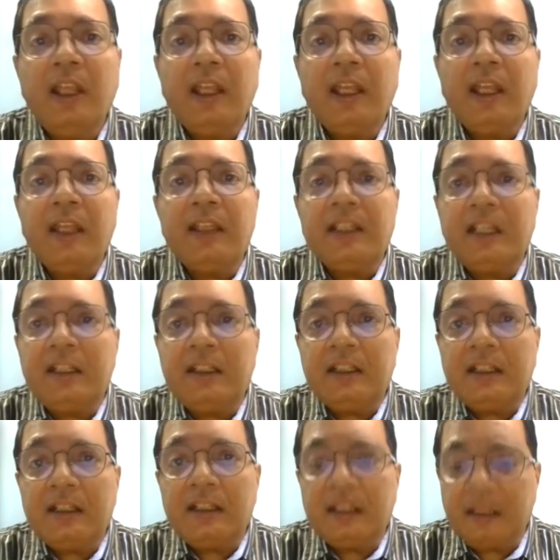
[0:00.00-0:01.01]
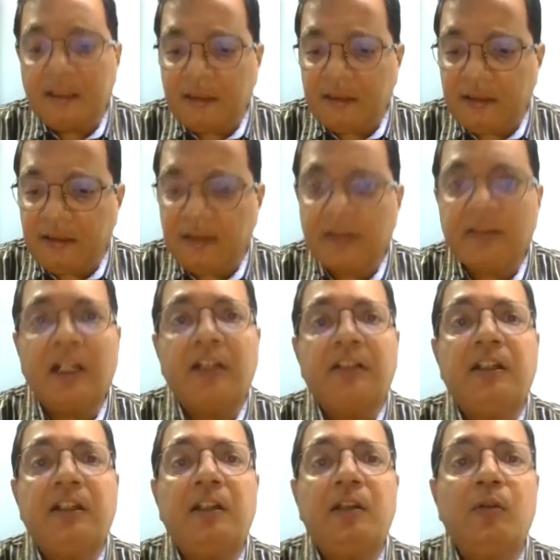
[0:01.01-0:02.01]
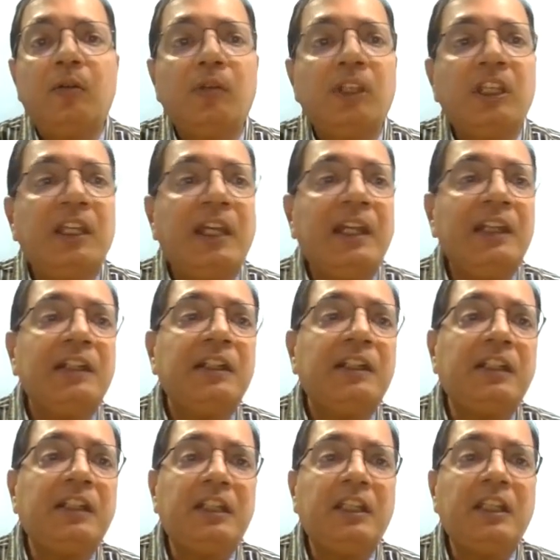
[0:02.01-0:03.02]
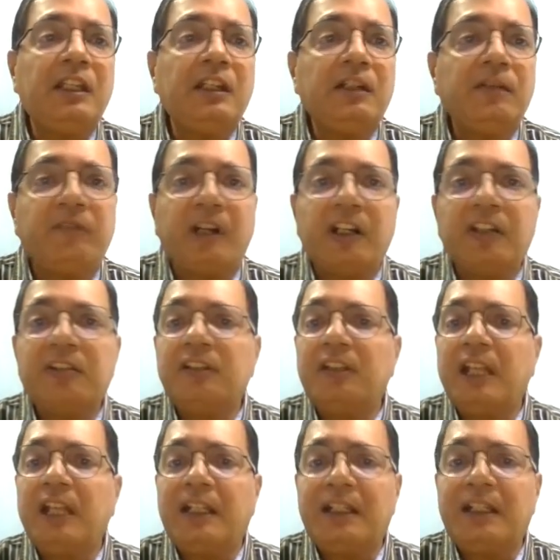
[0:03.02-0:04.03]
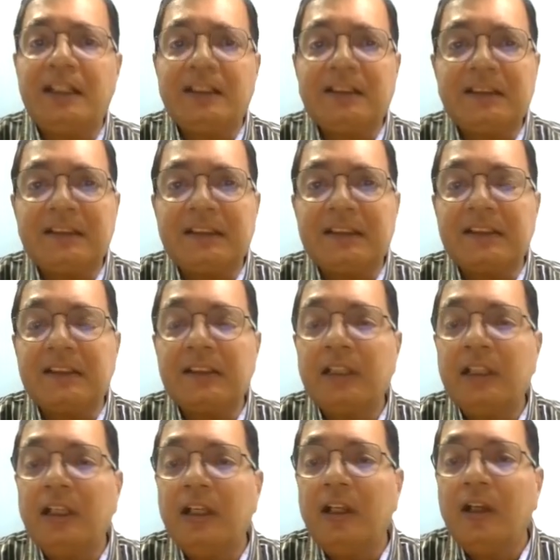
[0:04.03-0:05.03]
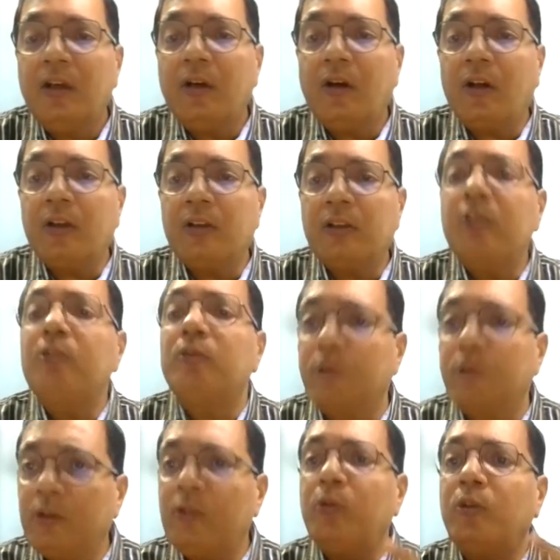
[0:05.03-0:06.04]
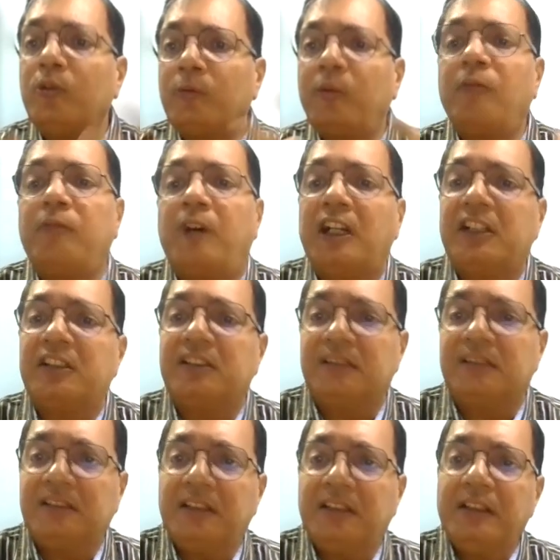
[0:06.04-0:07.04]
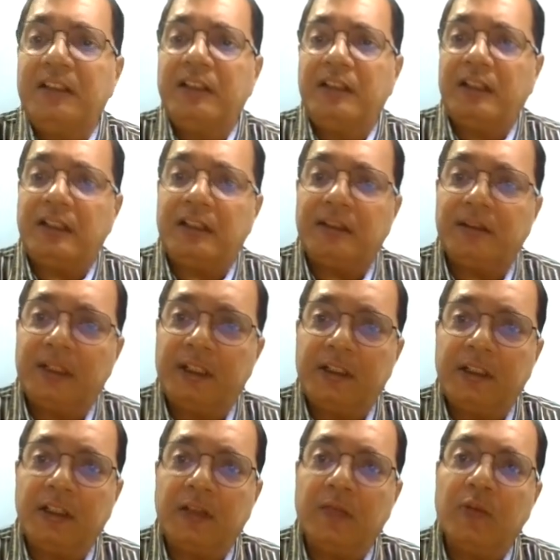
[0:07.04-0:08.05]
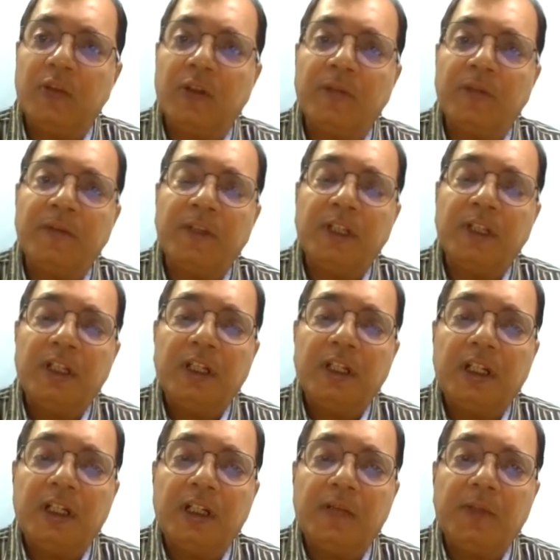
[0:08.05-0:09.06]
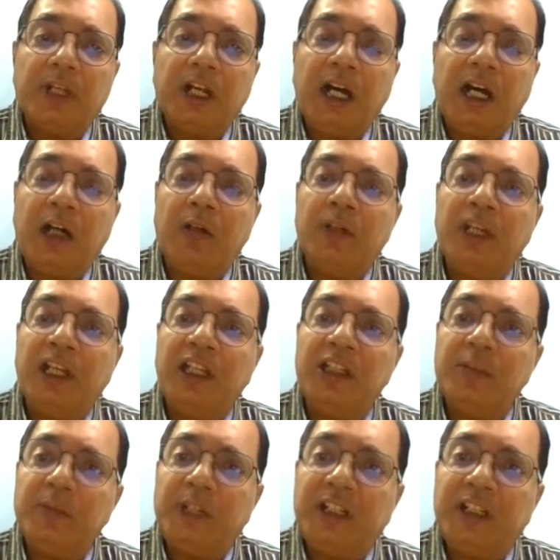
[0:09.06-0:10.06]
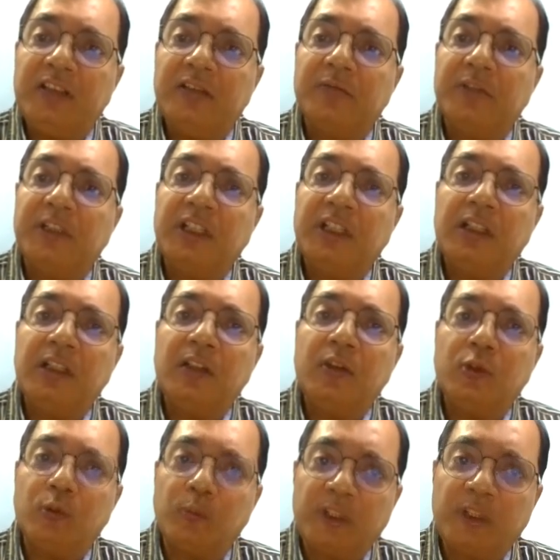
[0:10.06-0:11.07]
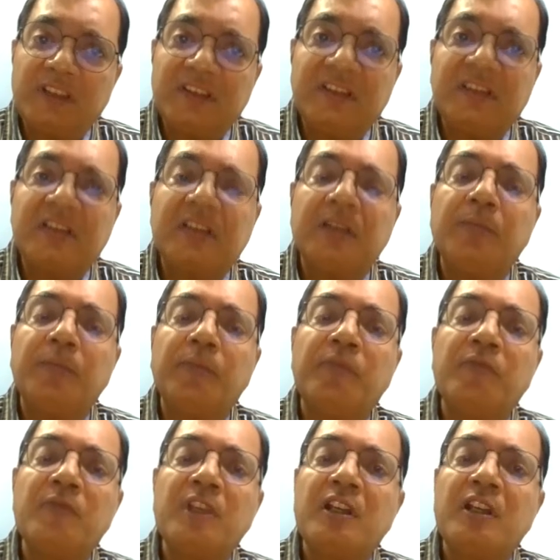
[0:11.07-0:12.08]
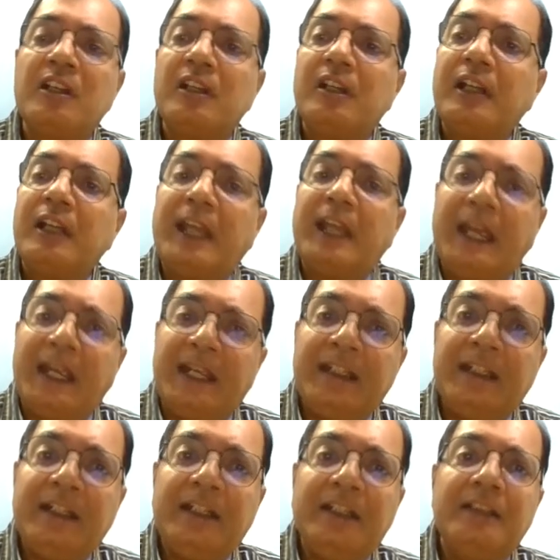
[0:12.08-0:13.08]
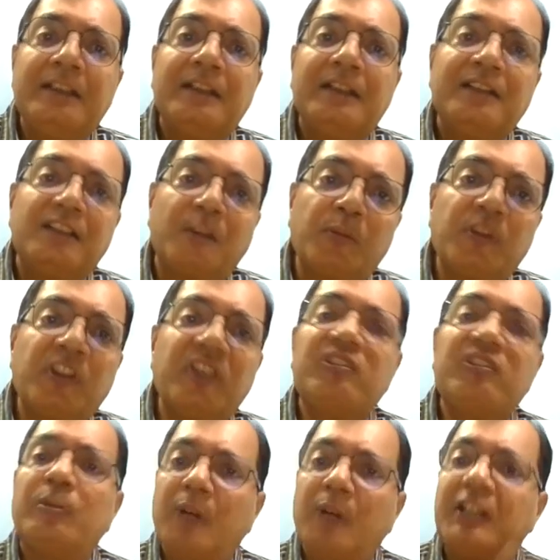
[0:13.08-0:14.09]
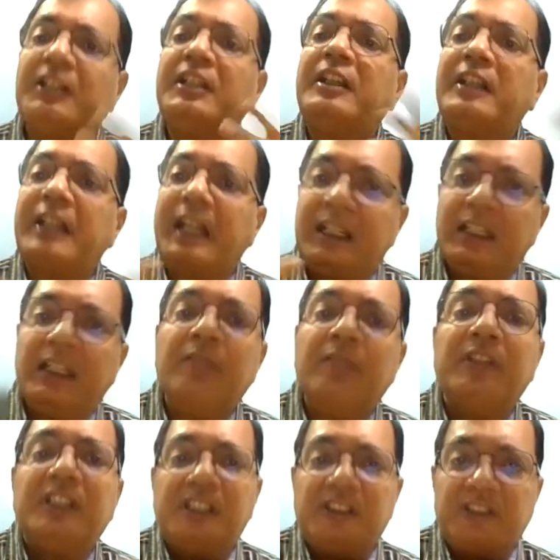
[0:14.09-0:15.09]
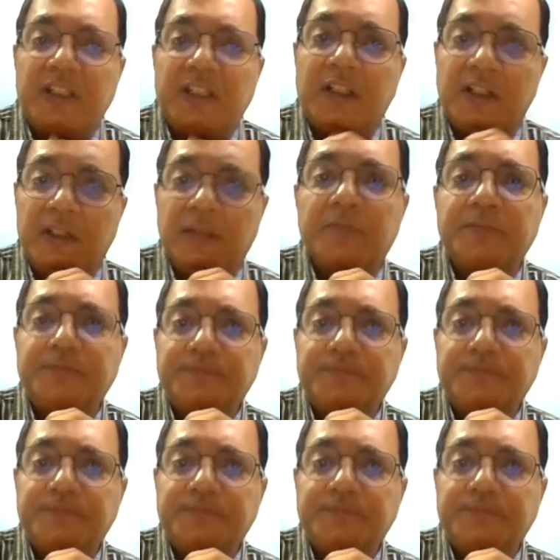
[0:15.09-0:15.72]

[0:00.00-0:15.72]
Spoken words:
and then started looking at creating a functional analysis on the useful functions in terms of how elements within the super system and the subsystem are interacting with each other.